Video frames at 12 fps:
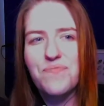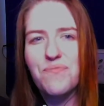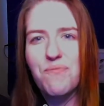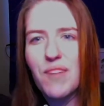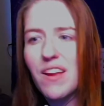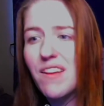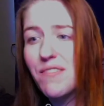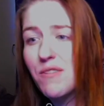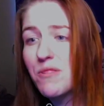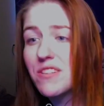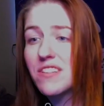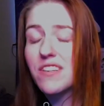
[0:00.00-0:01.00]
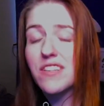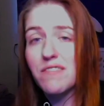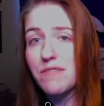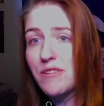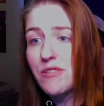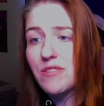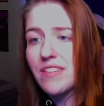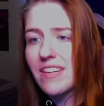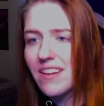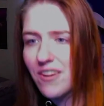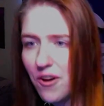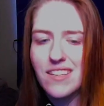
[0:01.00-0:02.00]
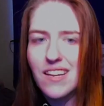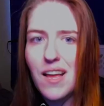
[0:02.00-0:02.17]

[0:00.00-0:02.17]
if it was confusing at all,